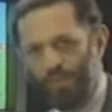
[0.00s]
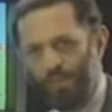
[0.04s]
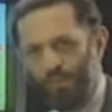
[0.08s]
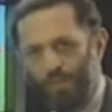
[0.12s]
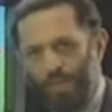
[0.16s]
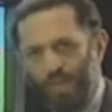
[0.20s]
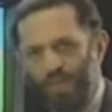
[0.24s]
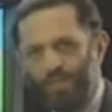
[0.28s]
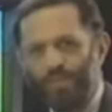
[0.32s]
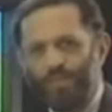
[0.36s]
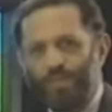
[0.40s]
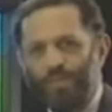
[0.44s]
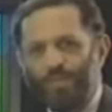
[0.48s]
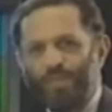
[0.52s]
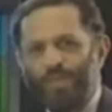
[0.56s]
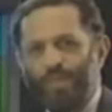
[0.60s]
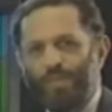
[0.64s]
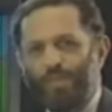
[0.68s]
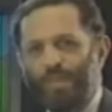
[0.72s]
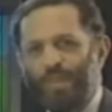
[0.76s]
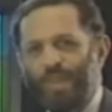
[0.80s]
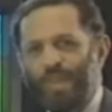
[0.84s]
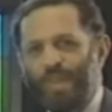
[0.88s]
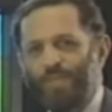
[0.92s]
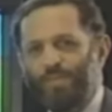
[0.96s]
are a must for
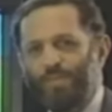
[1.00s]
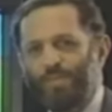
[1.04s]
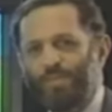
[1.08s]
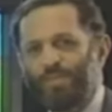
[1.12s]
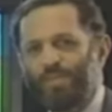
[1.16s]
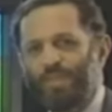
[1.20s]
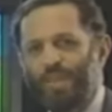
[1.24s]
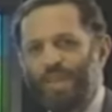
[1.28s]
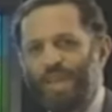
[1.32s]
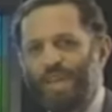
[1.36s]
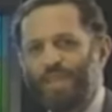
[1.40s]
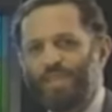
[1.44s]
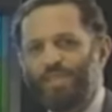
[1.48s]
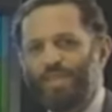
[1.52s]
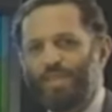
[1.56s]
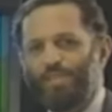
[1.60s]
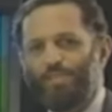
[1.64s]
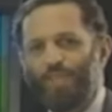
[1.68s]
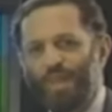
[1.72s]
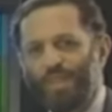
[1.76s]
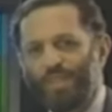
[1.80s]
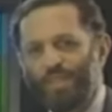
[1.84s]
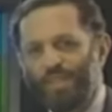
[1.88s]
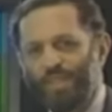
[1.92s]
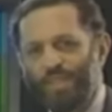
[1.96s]
summer games. The XE
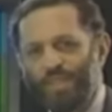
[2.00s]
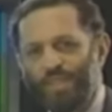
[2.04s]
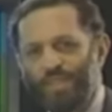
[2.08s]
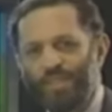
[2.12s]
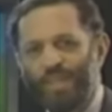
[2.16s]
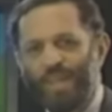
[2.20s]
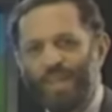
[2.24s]
practically